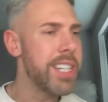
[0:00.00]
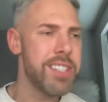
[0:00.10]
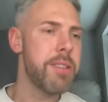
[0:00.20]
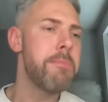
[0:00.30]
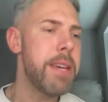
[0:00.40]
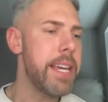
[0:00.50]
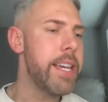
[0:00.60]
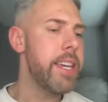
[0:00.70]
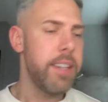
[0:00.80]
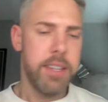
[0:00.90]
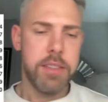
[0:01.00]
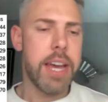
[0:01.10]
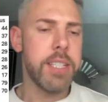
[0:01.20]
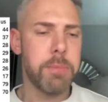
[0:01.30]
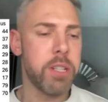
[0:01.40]
And to me,
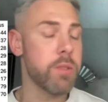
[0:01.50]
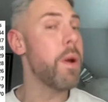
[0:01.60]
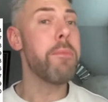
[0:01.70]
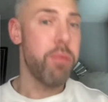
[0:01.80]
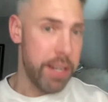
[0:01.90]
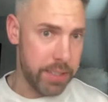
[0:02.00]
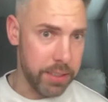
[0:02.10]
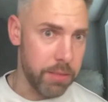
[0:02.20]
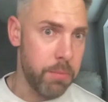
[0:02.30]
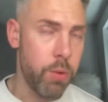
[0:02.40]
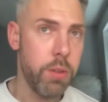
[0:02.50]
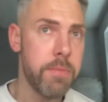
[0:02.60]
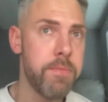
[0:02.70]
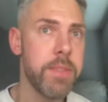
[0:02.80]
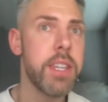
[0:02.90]
that is because we're pressing them more.
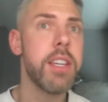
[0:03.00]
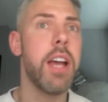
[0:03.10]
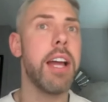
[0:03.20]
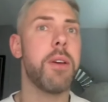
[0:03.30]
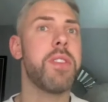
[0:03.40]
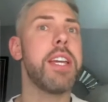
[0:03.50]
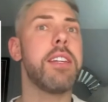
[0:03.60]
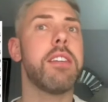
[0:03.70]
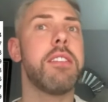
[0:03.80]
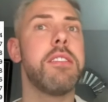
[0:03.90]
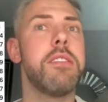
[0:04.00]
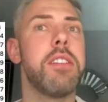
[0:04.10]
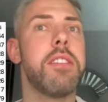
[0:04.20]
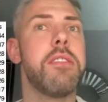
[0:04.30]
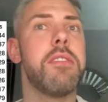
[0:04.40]
And I think
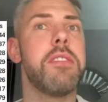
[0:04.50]
that